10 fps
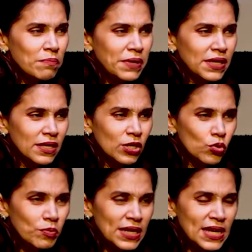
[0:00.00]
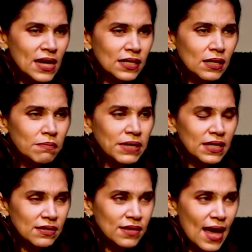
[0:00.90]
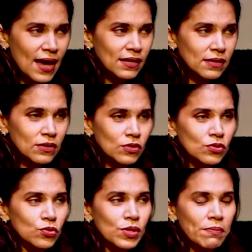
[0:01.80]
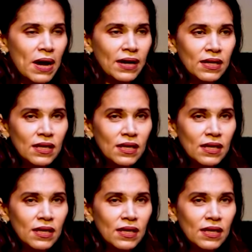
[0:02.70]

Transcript: being humiliated, being dragged to the mud.